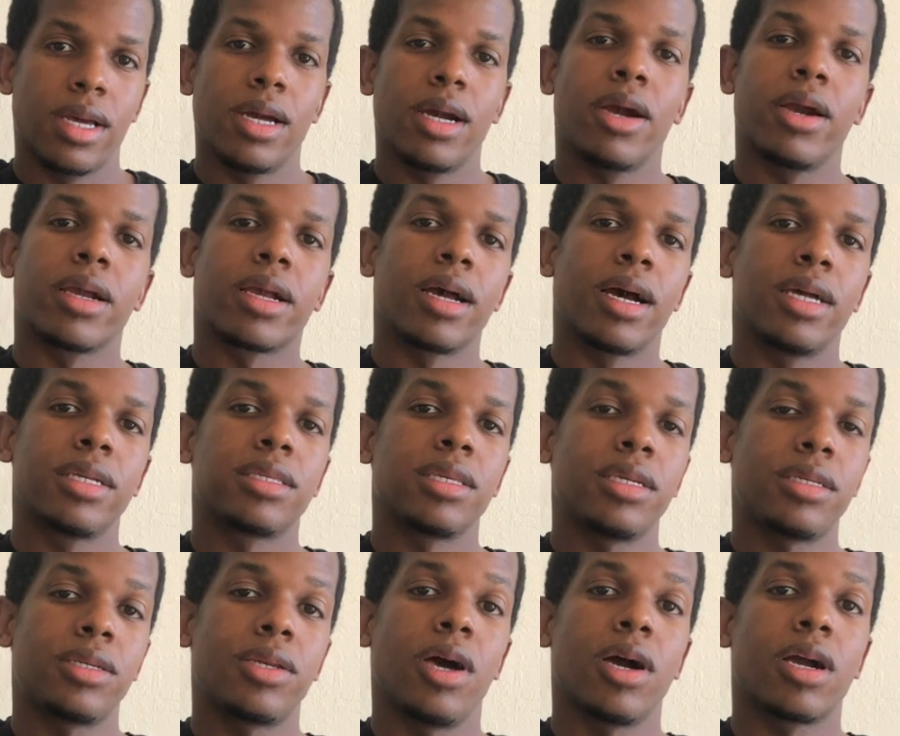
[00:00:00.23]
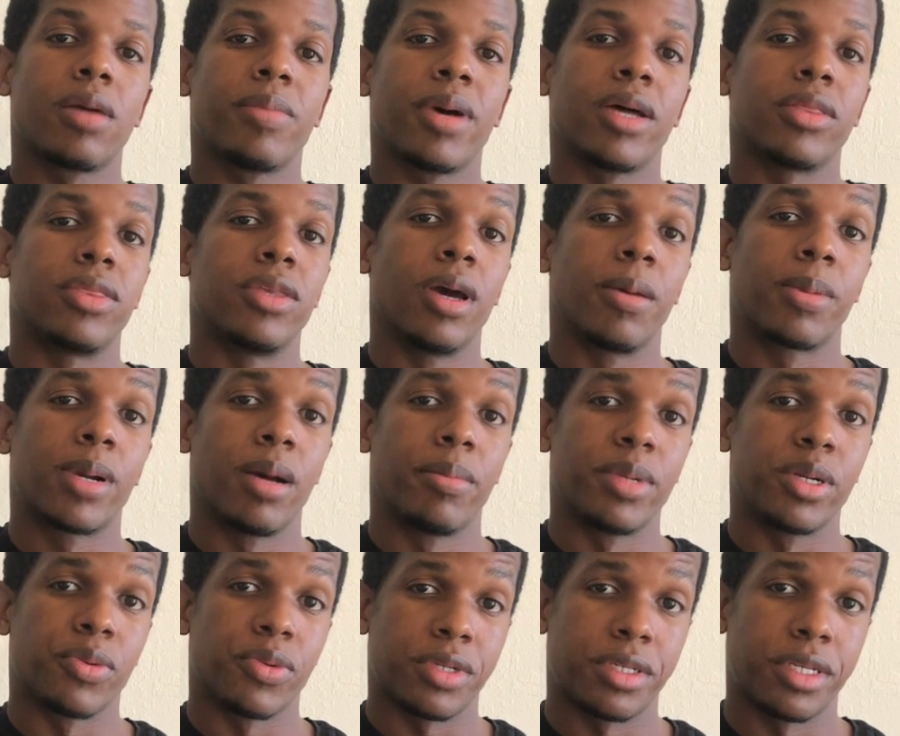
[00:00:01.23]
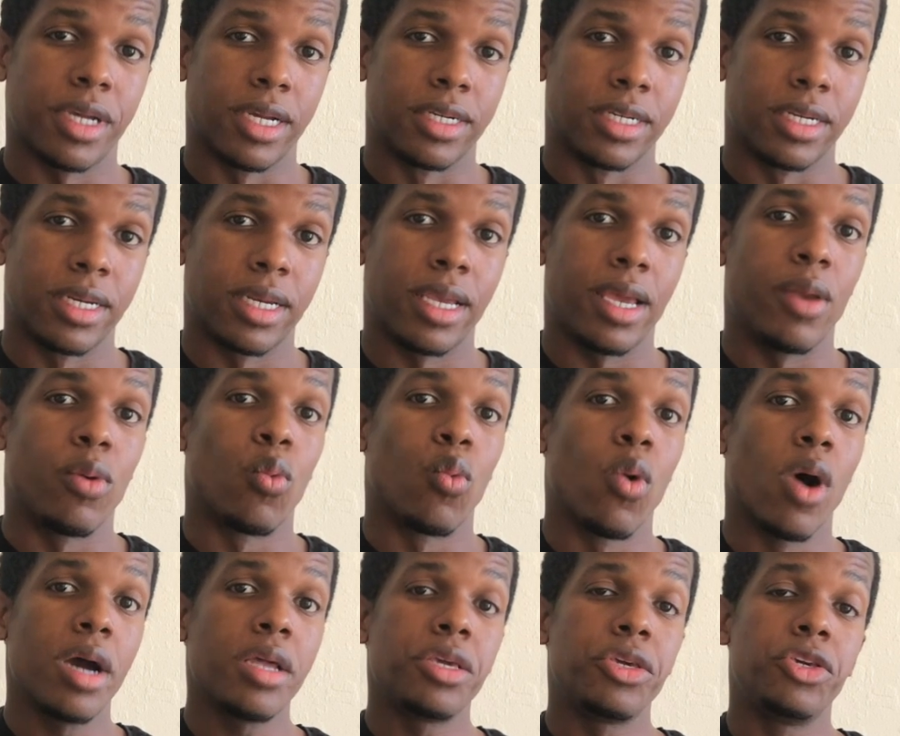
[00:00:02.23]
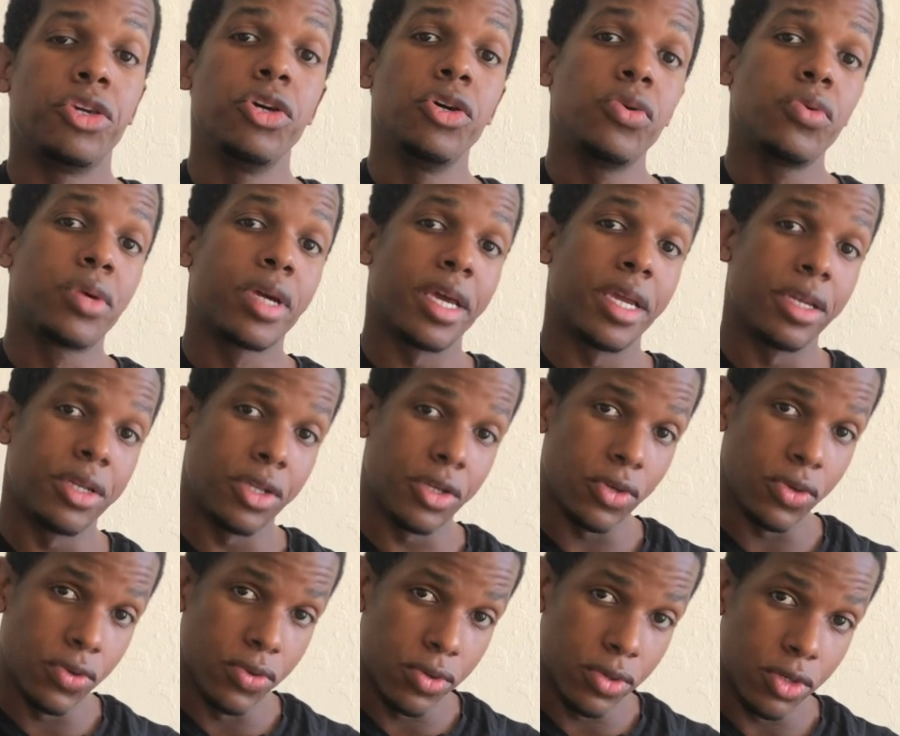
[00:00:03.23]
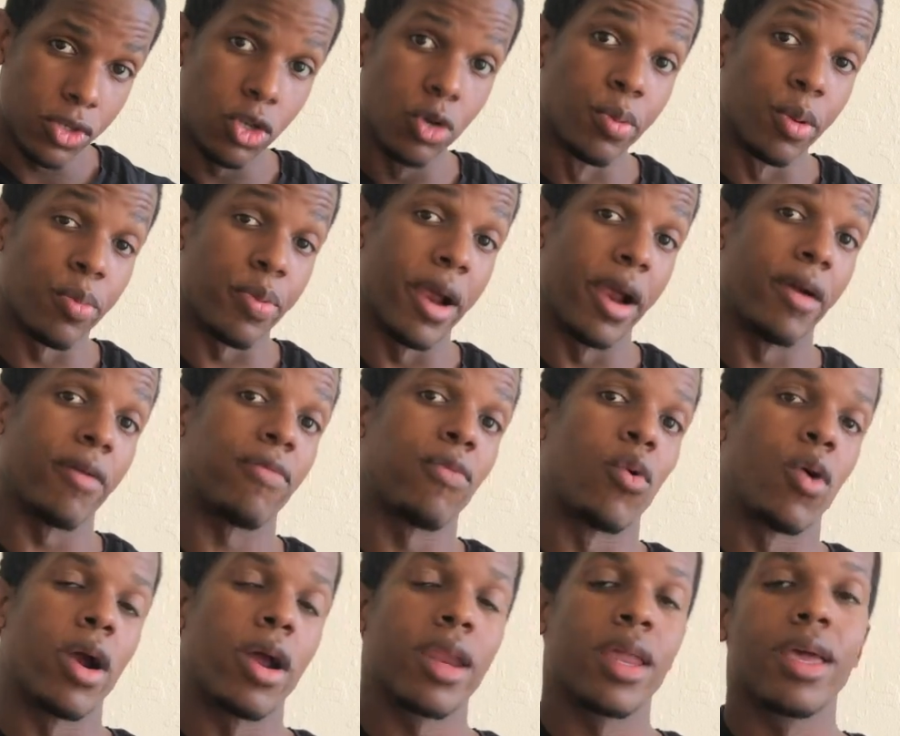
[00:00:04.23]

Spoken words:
All right, guys, let's talk about the upcoming recession and what you can do to prepare for it.